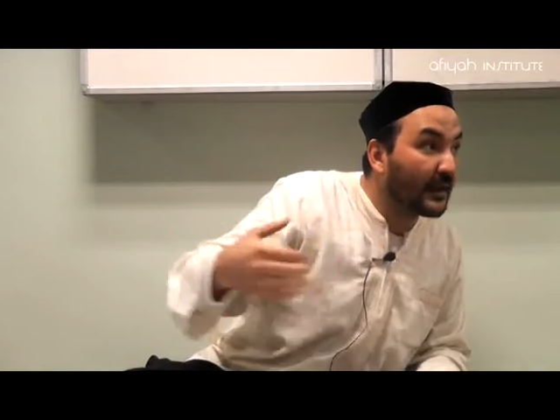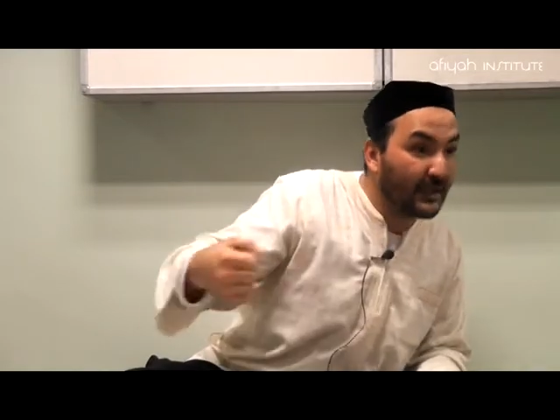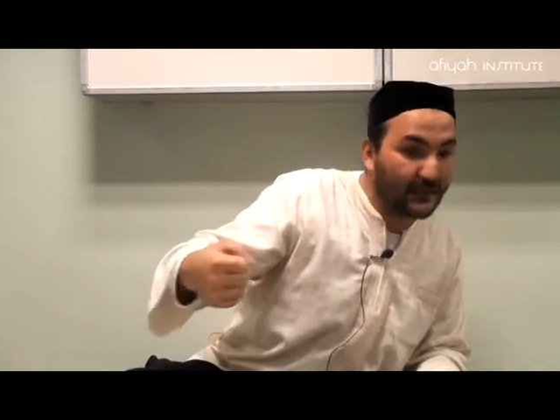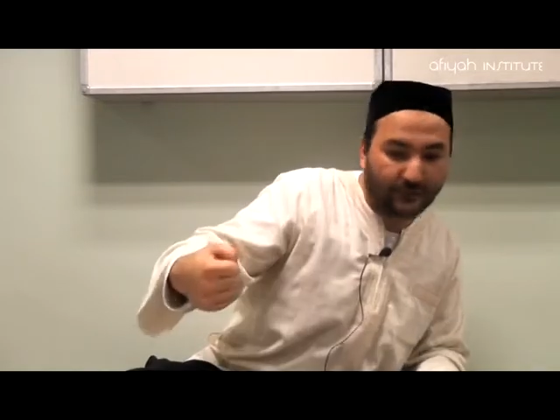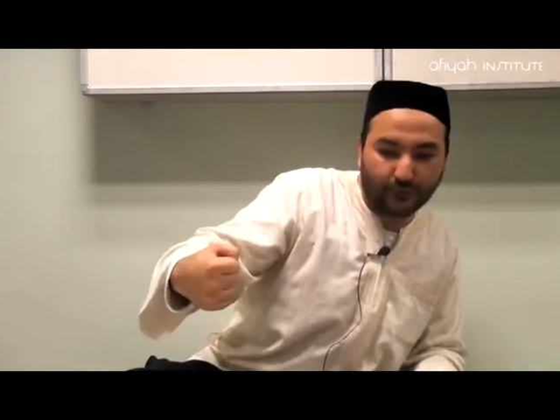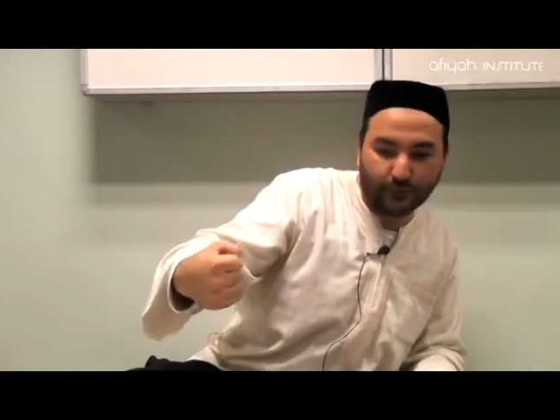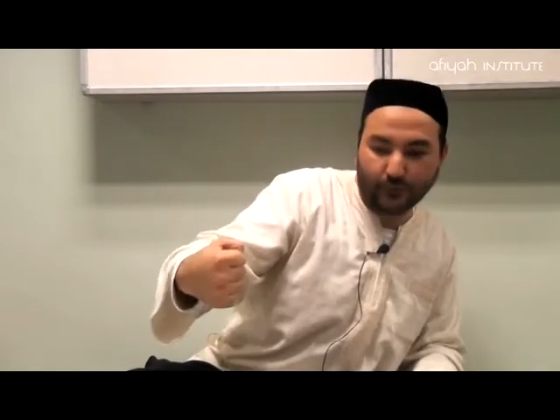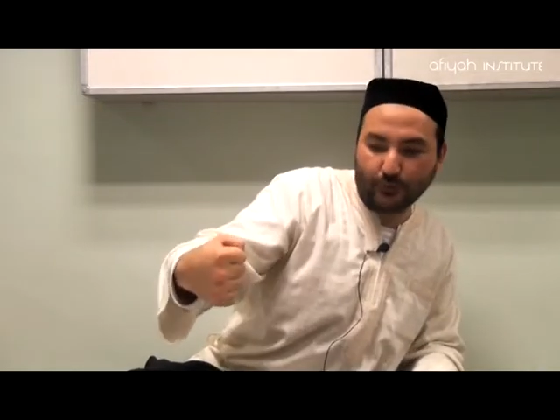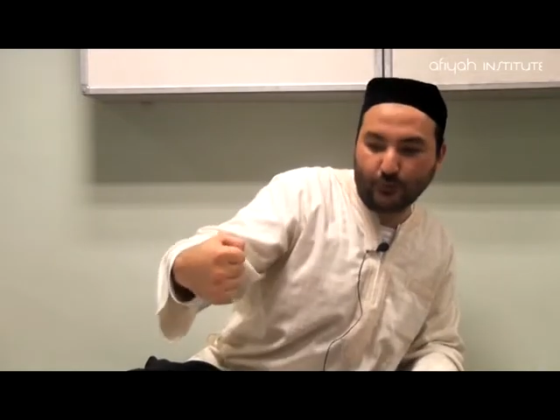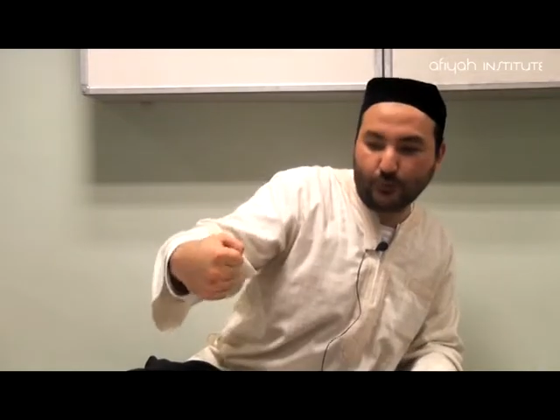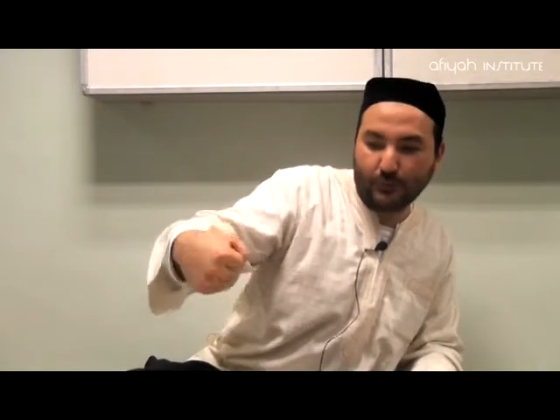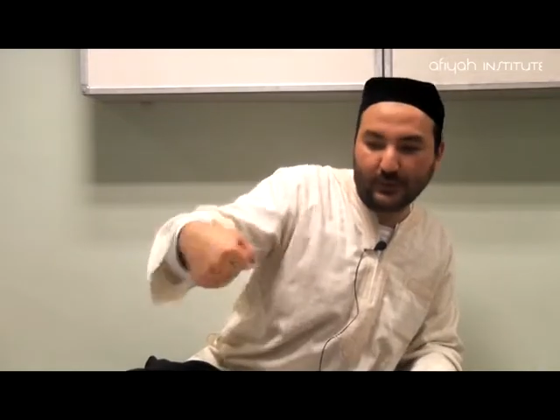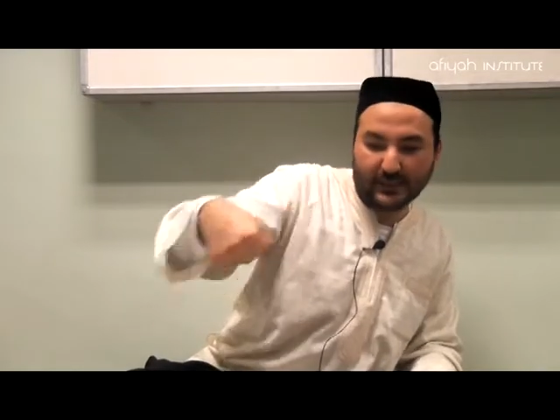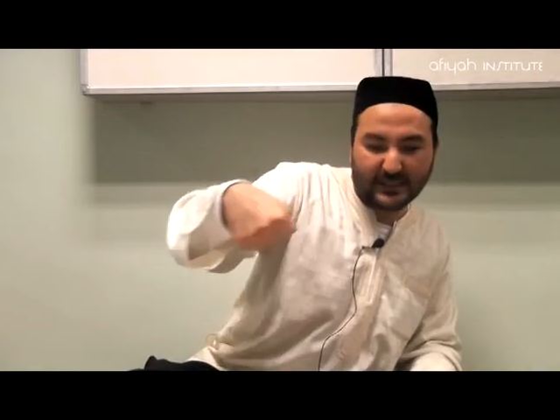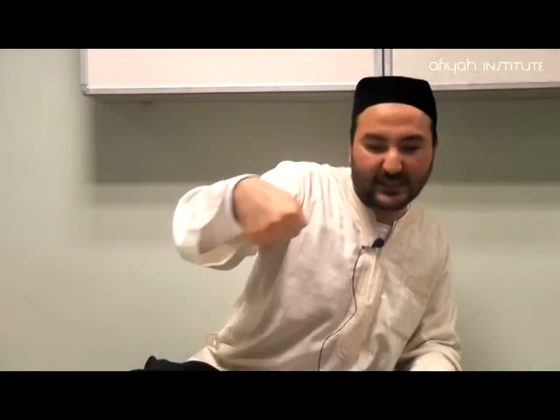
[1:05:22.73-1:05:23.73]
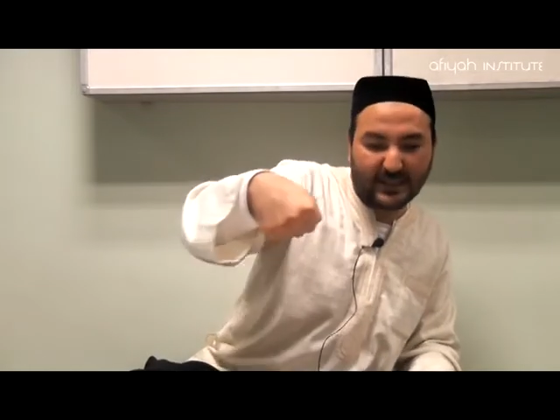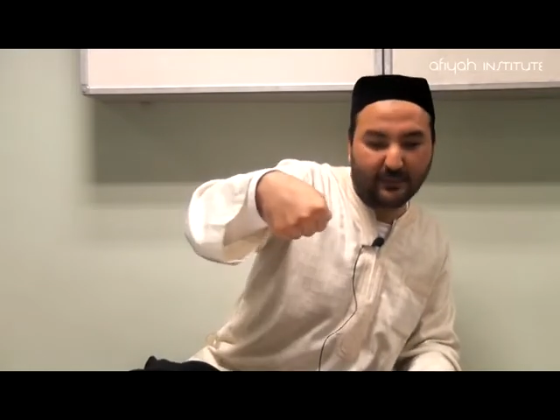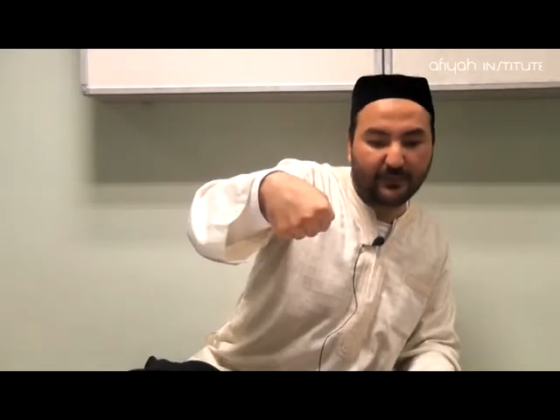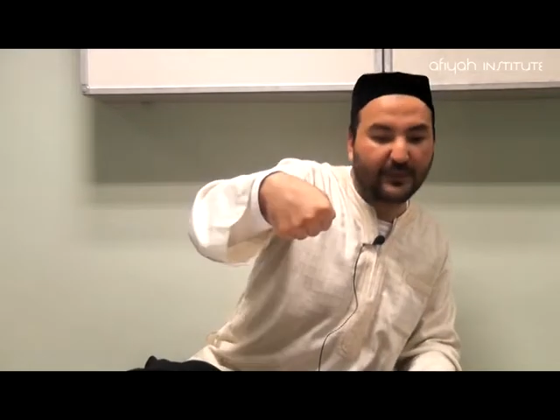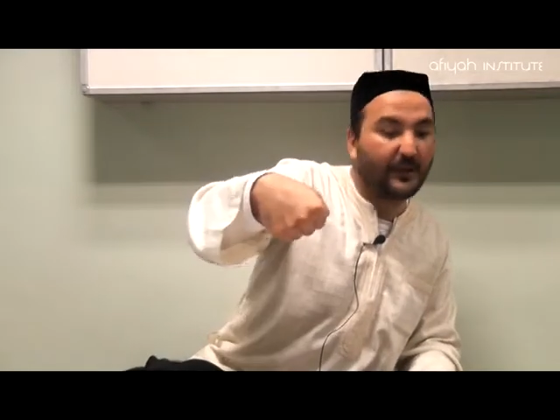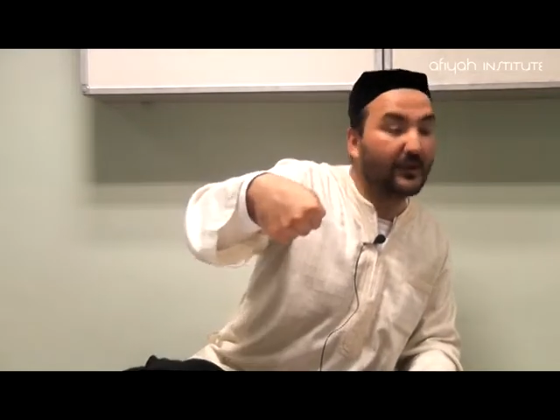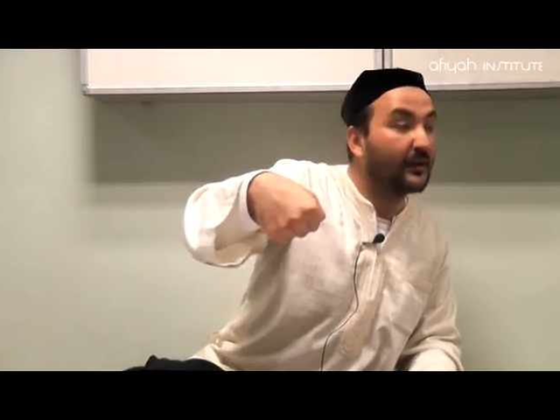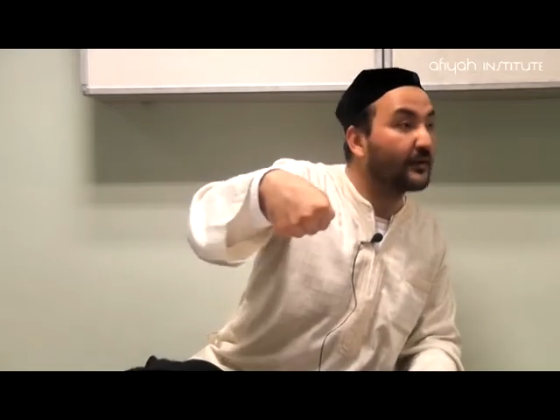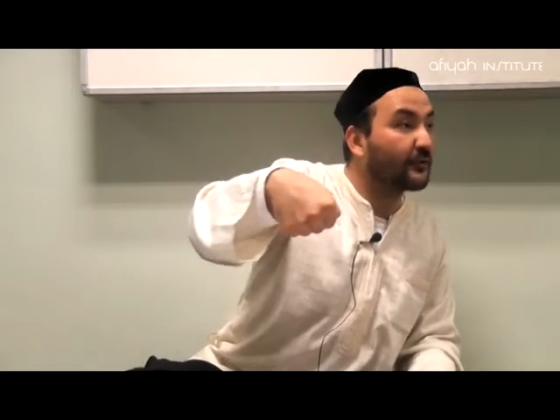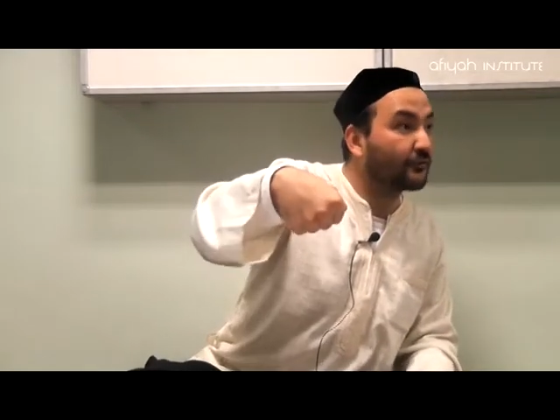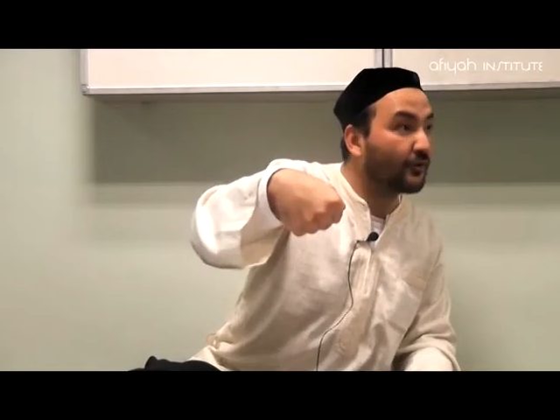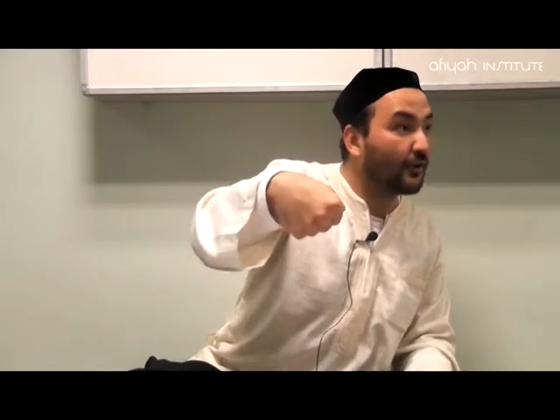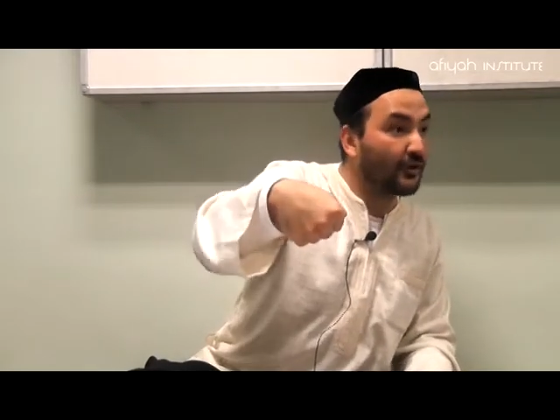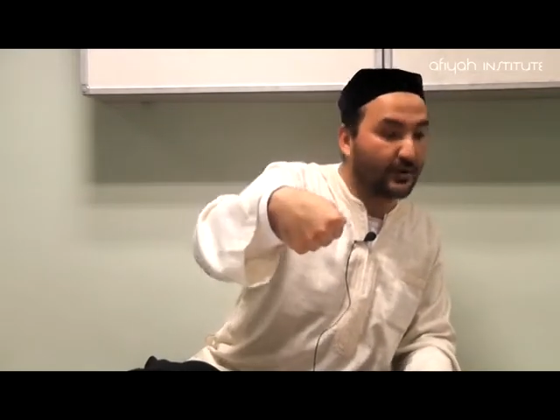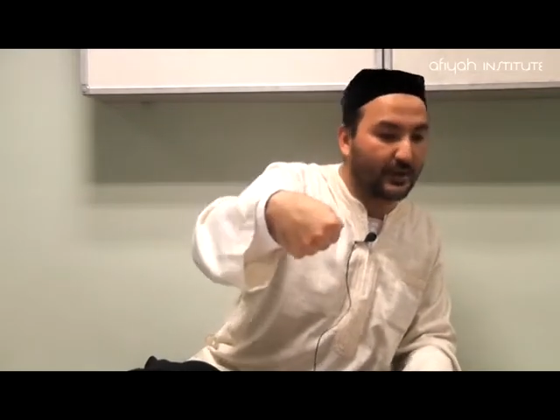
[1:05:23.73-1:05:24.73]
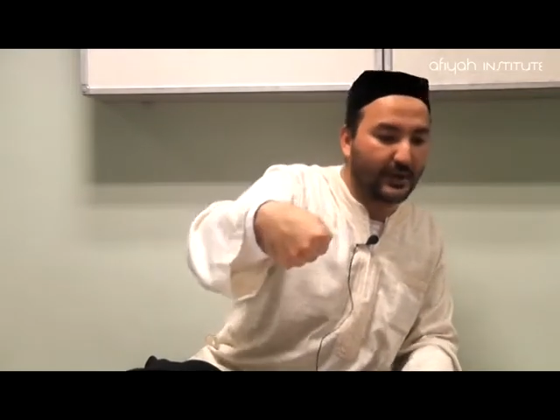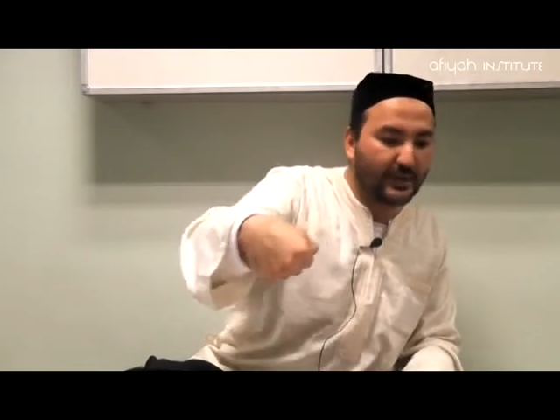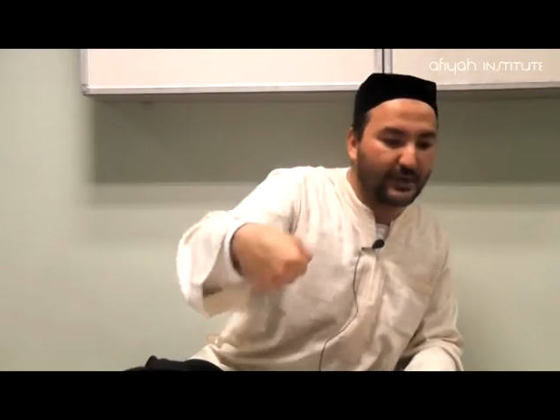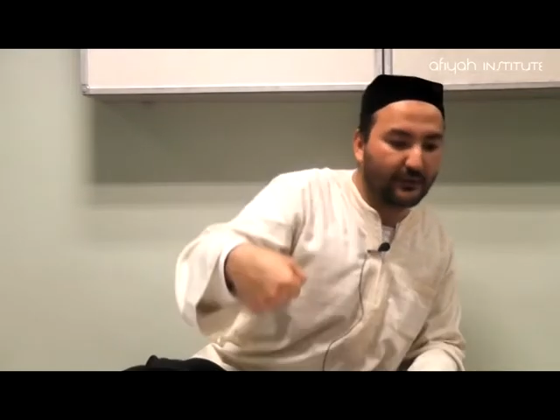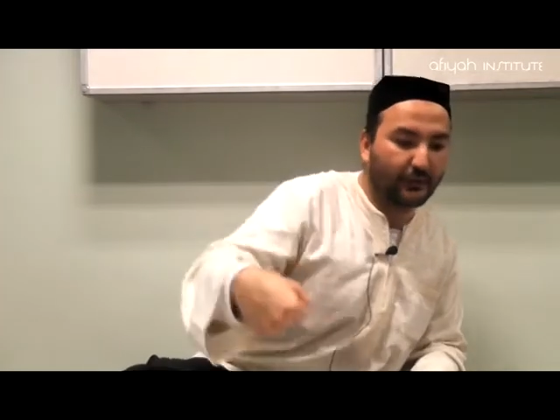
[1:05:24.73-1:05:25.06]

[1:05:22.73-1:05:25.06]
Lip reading: And you will keep the jug